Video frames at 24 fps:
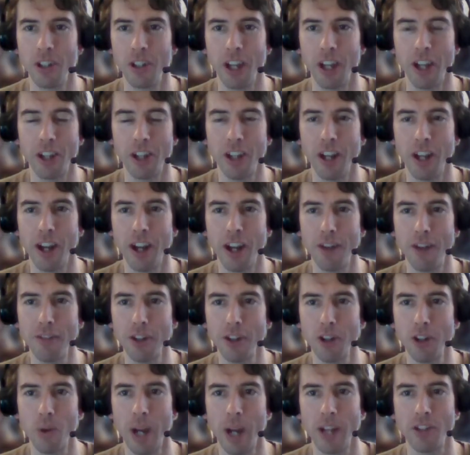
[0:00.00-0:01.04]
Another
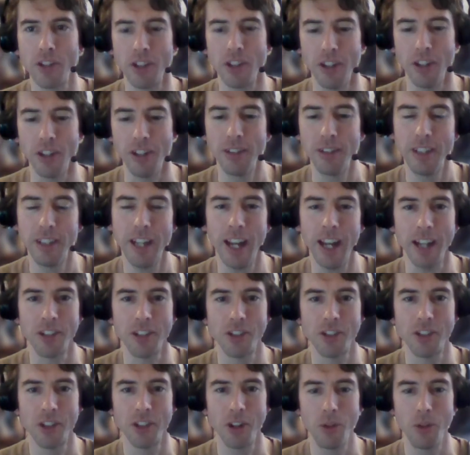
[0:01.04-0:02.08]
good question.
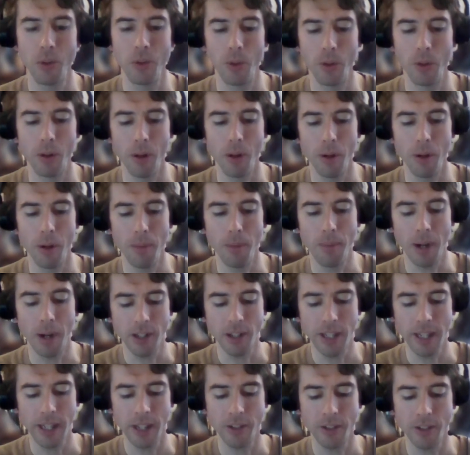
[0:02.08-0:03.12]
Yes, so
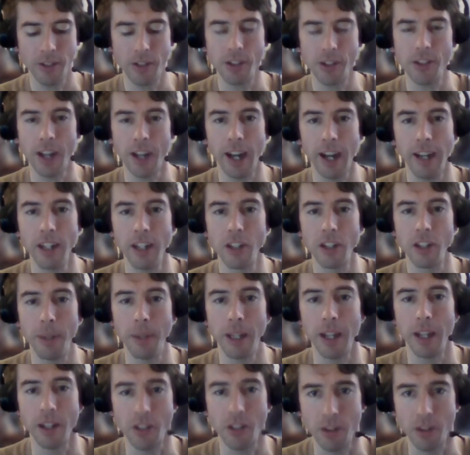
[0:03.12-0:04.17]
Marty is designed to be
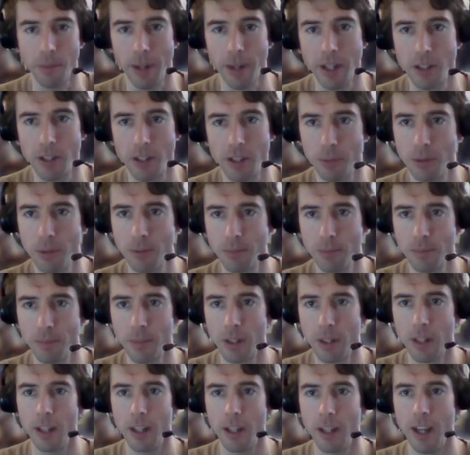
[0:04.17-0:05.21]
customizable.
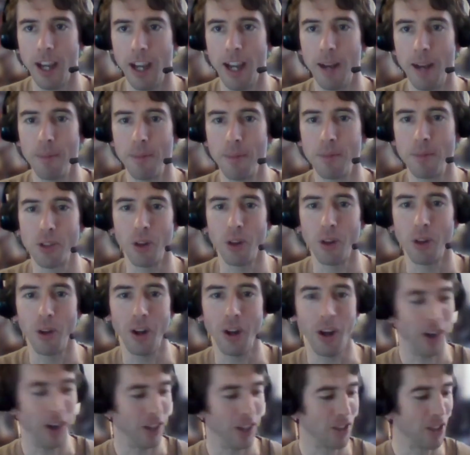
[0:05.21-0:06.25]
Um, so uh,
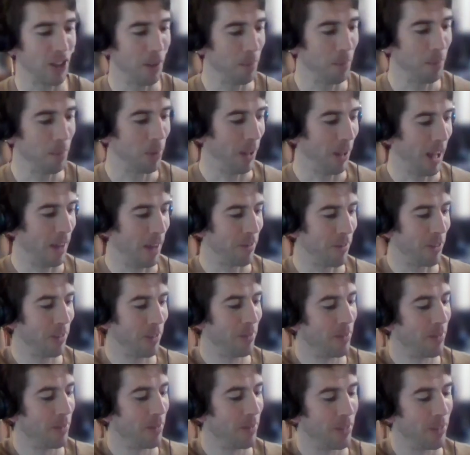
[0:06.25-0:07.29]
on a simple level,
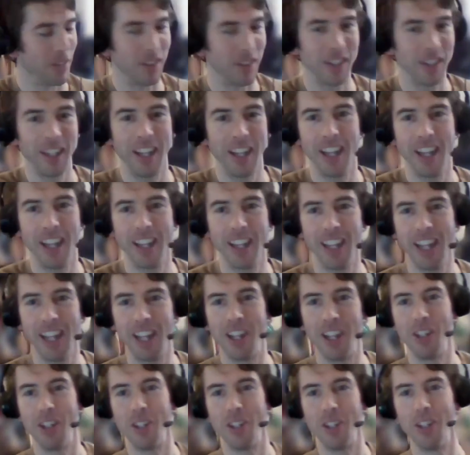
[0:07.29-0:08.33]

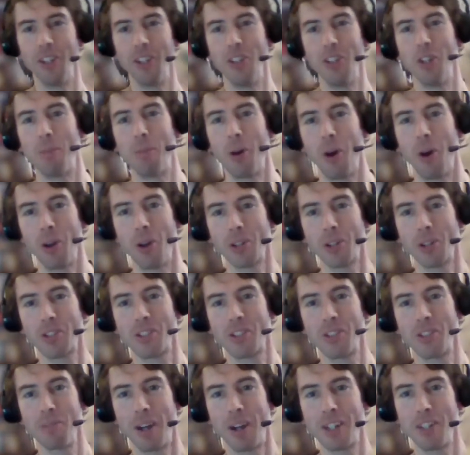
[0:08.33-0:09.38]
in your
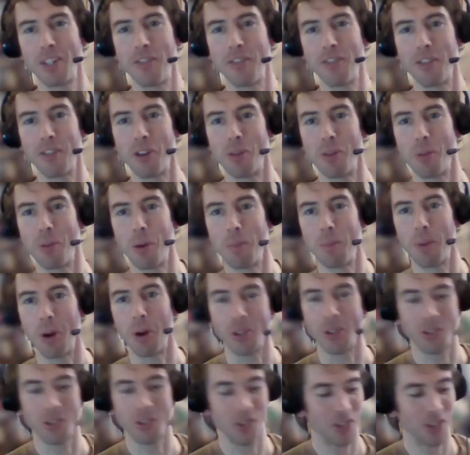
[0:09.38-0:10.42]
box, Marty the Robot
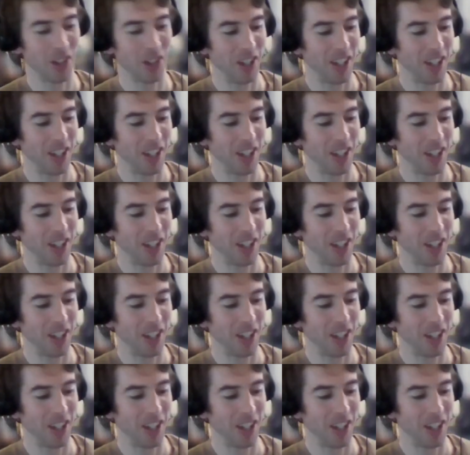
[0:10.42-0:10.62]
box,